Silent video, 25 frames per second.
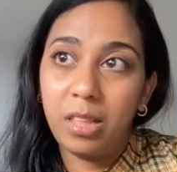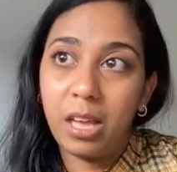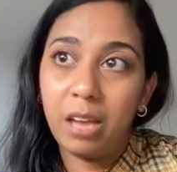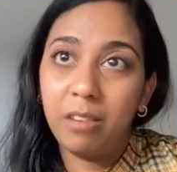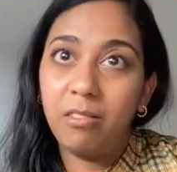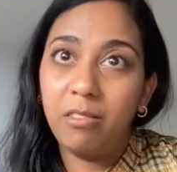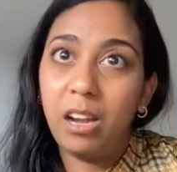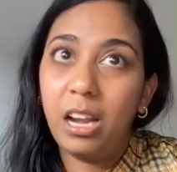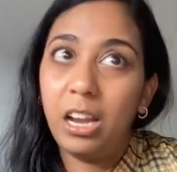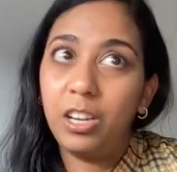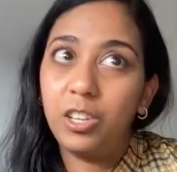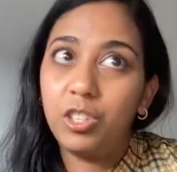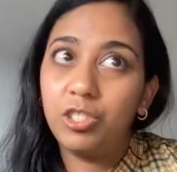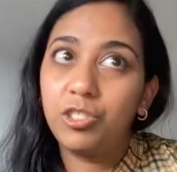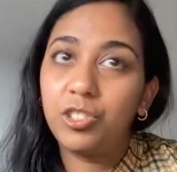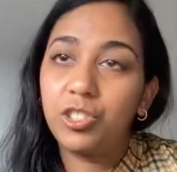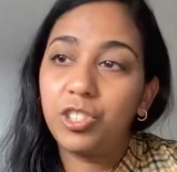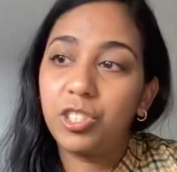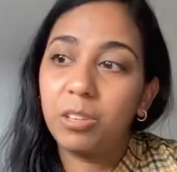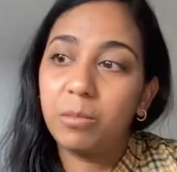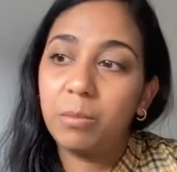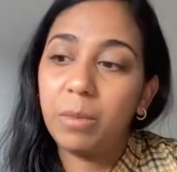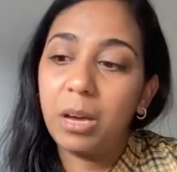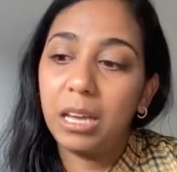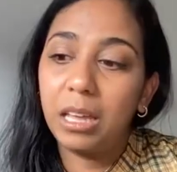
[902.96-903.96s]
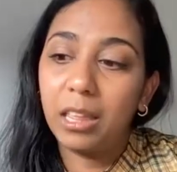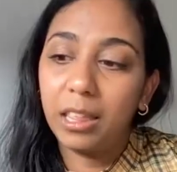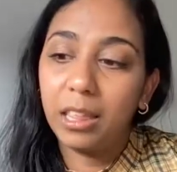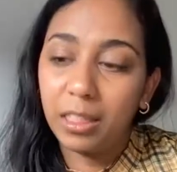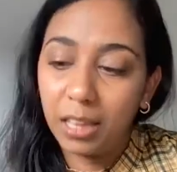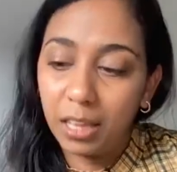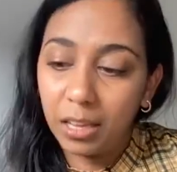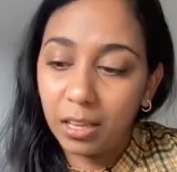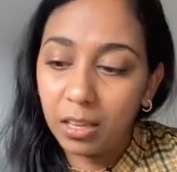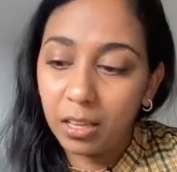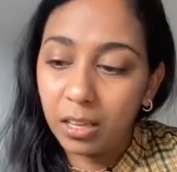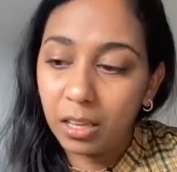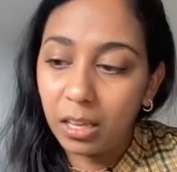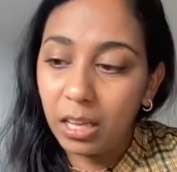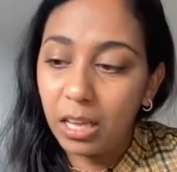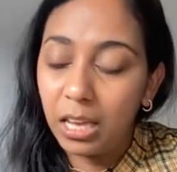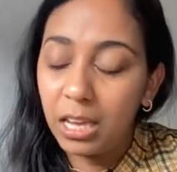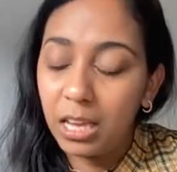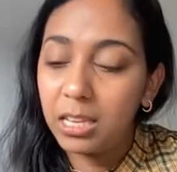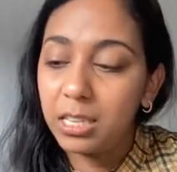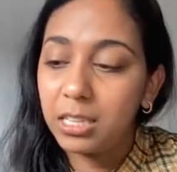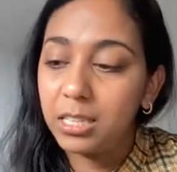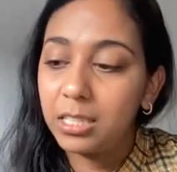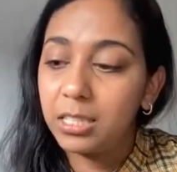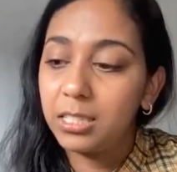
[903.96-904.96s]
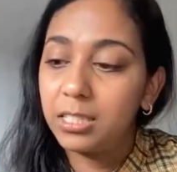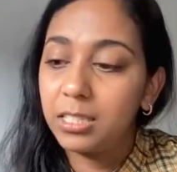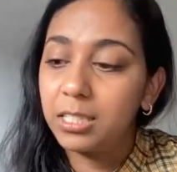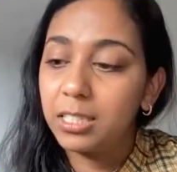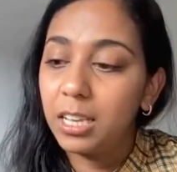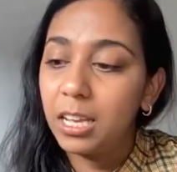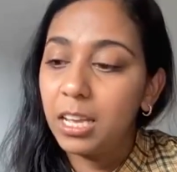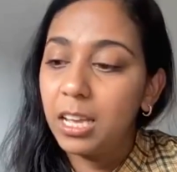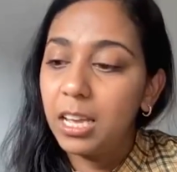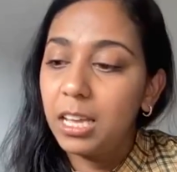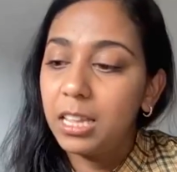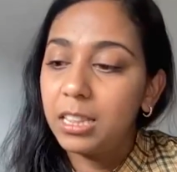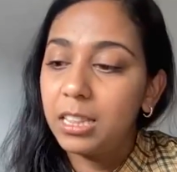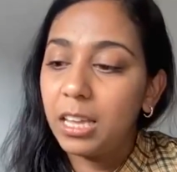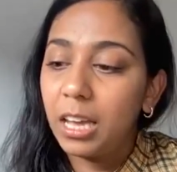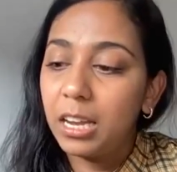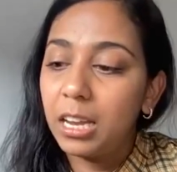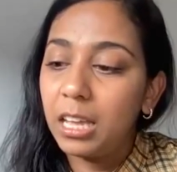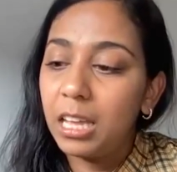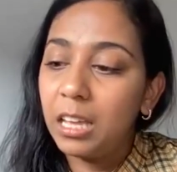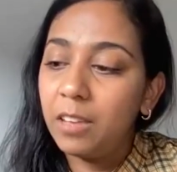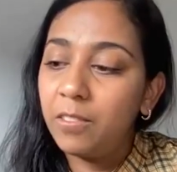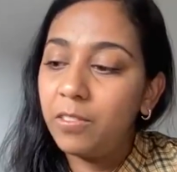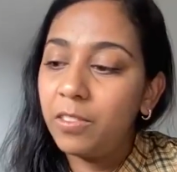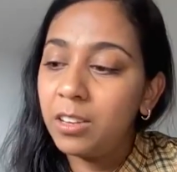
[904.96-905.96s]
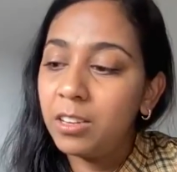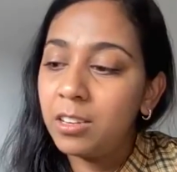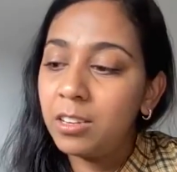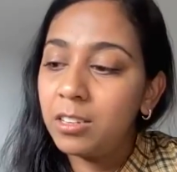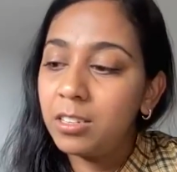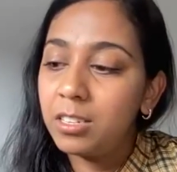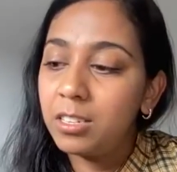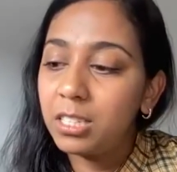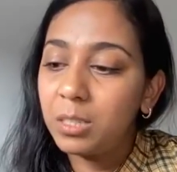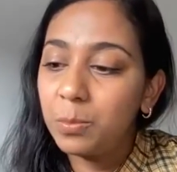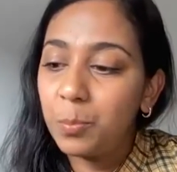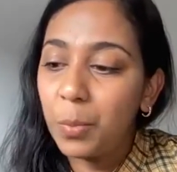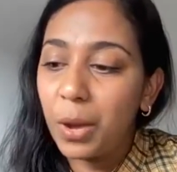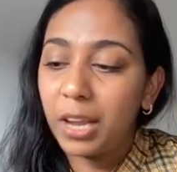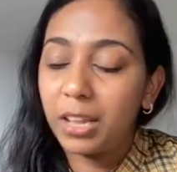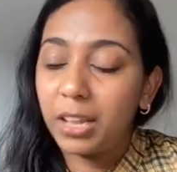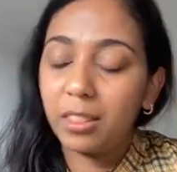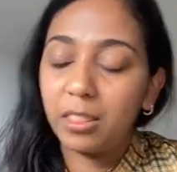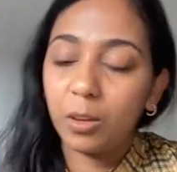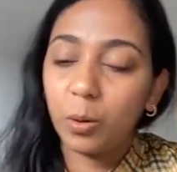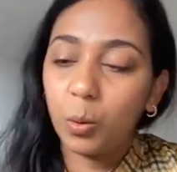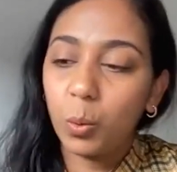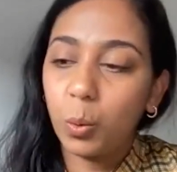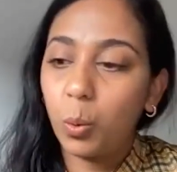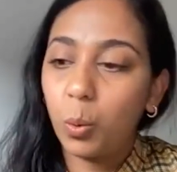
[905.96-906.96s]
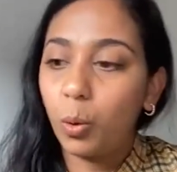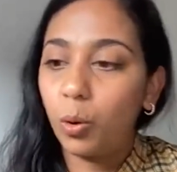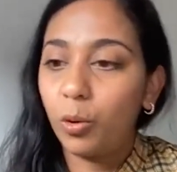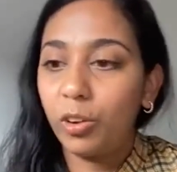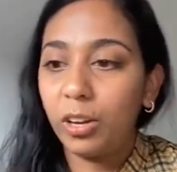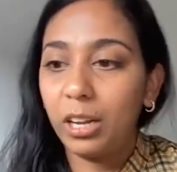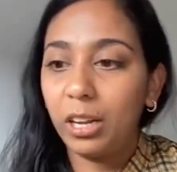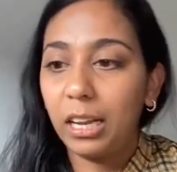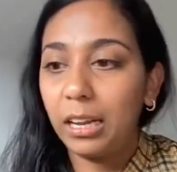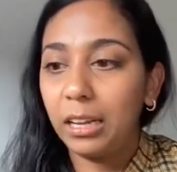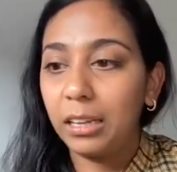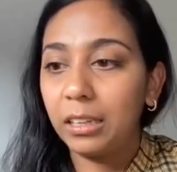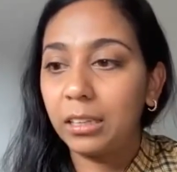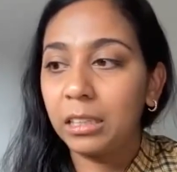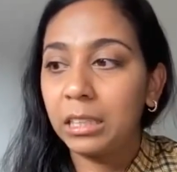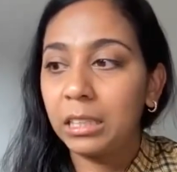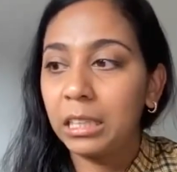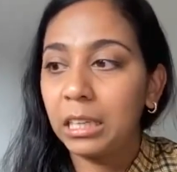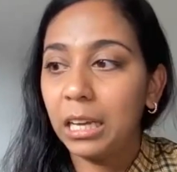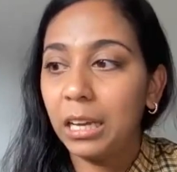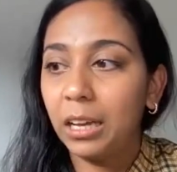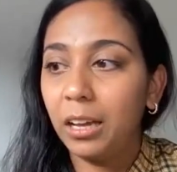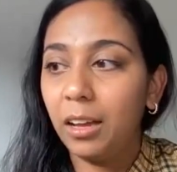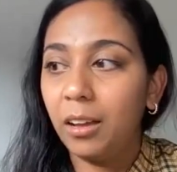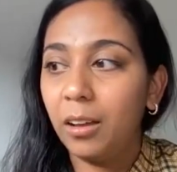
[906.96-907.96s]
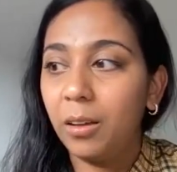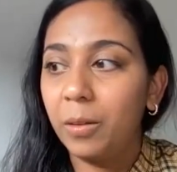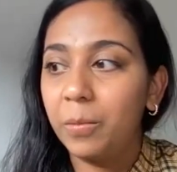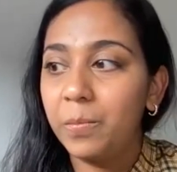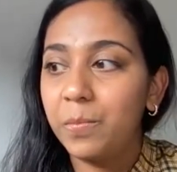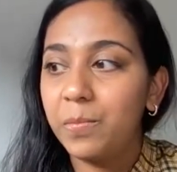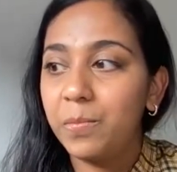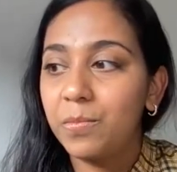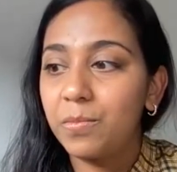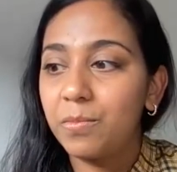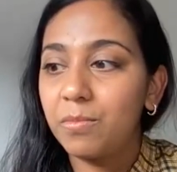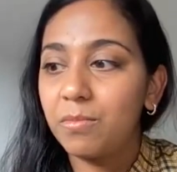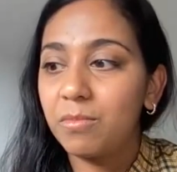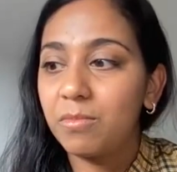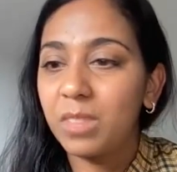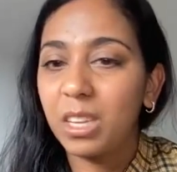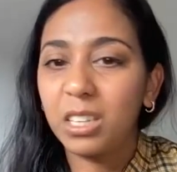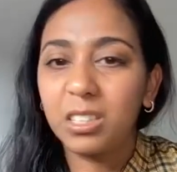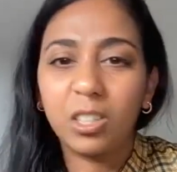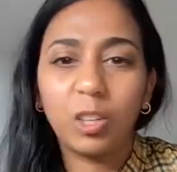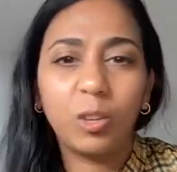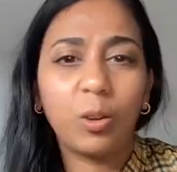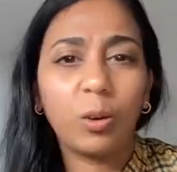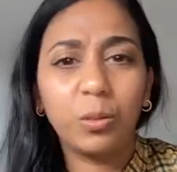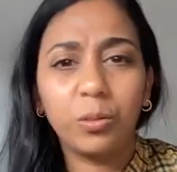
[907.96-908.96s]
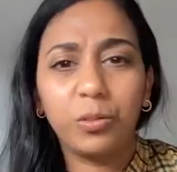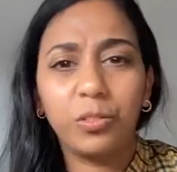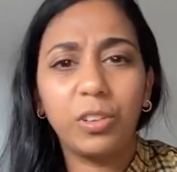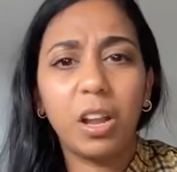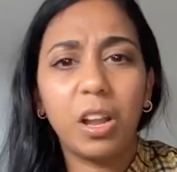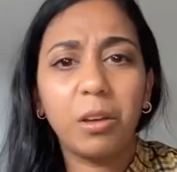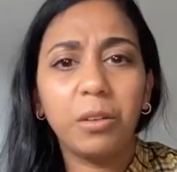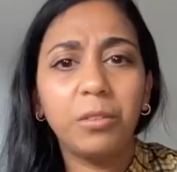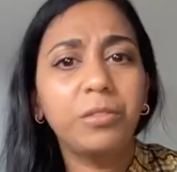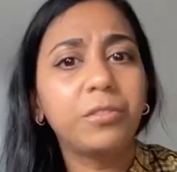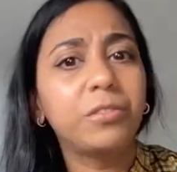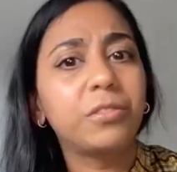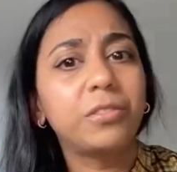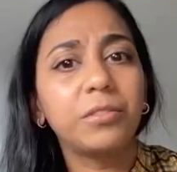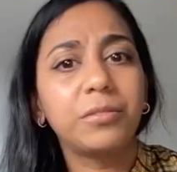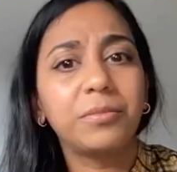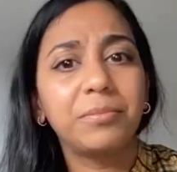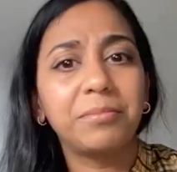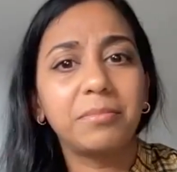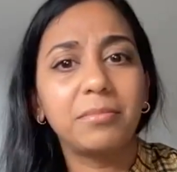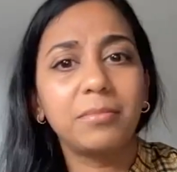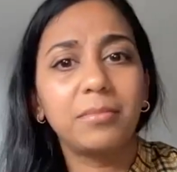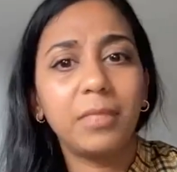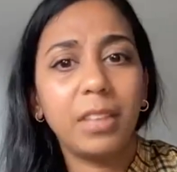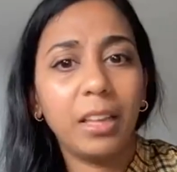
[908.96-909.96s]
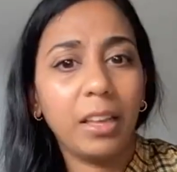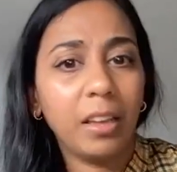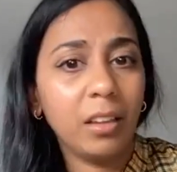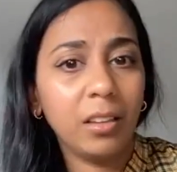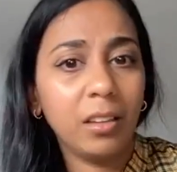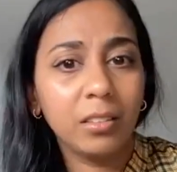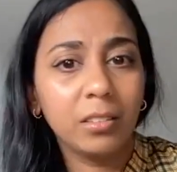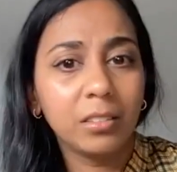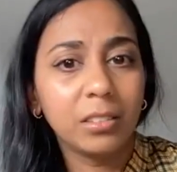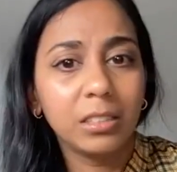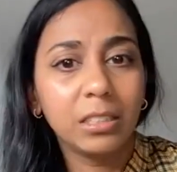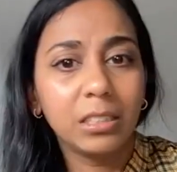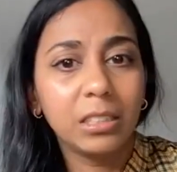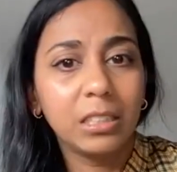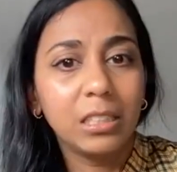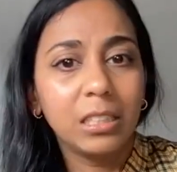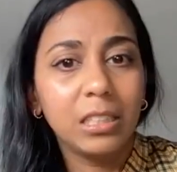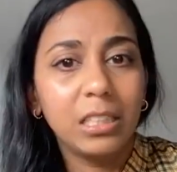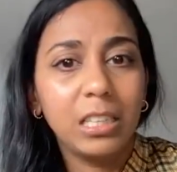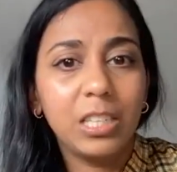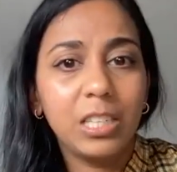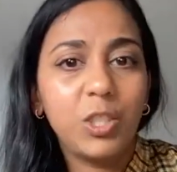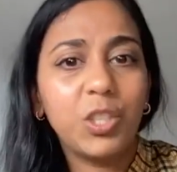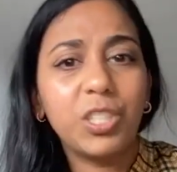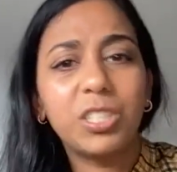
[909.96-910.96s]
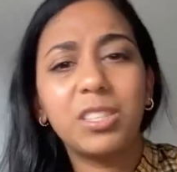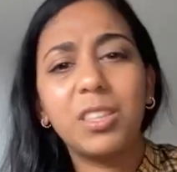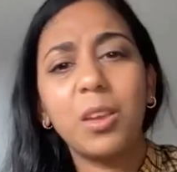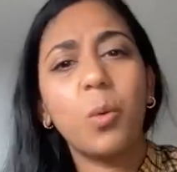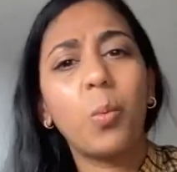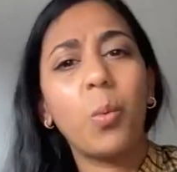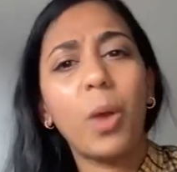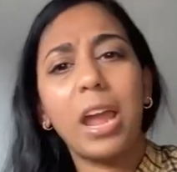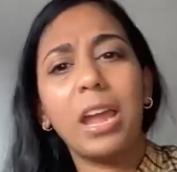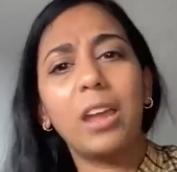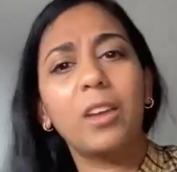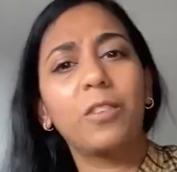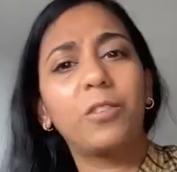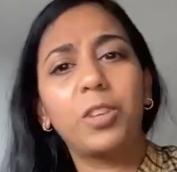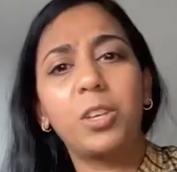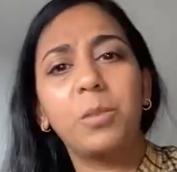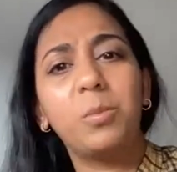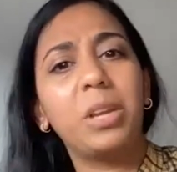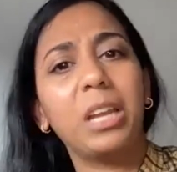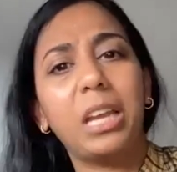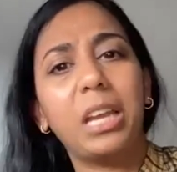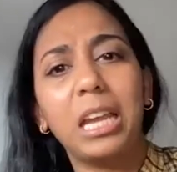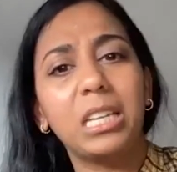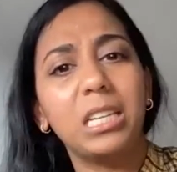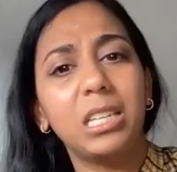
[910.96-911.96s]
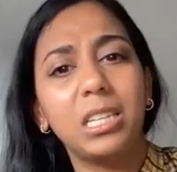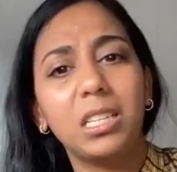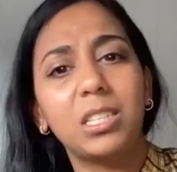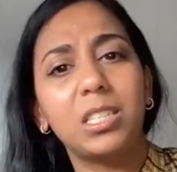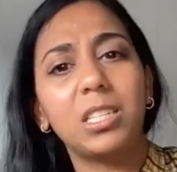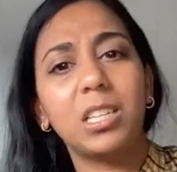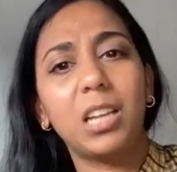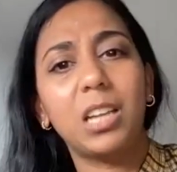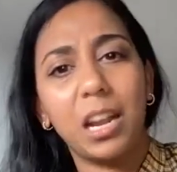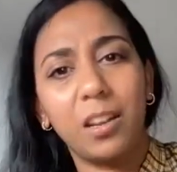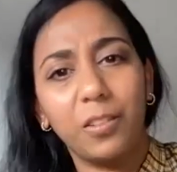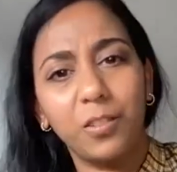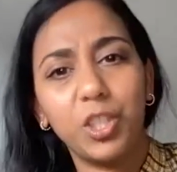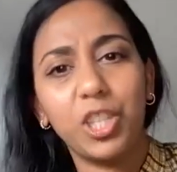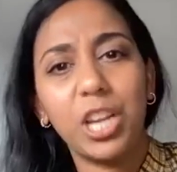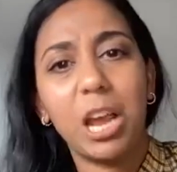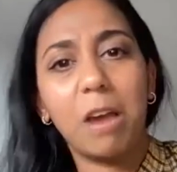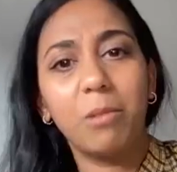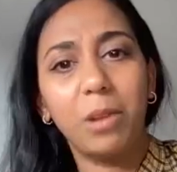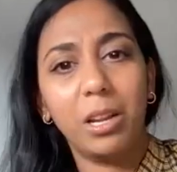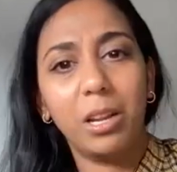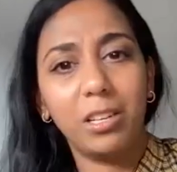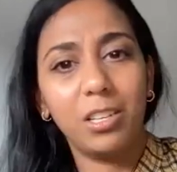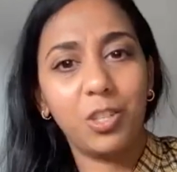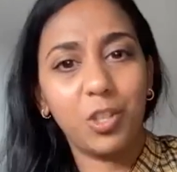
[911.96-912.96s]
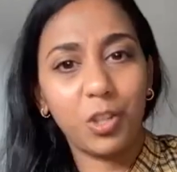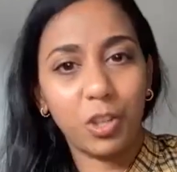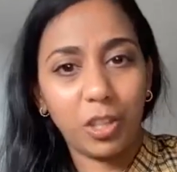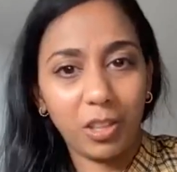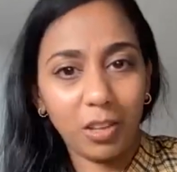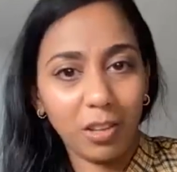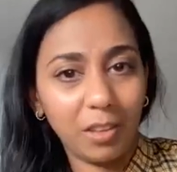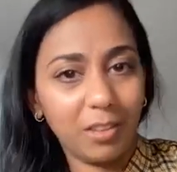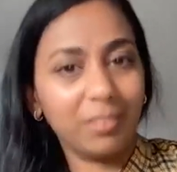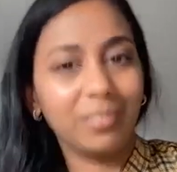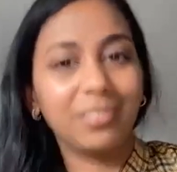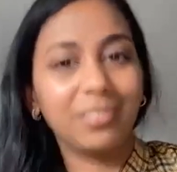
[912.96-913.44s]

that relationship, I think, is that even despite their quarreling, um, there's a lot of love there. It's just their way of communicating is to kind of shout at each other,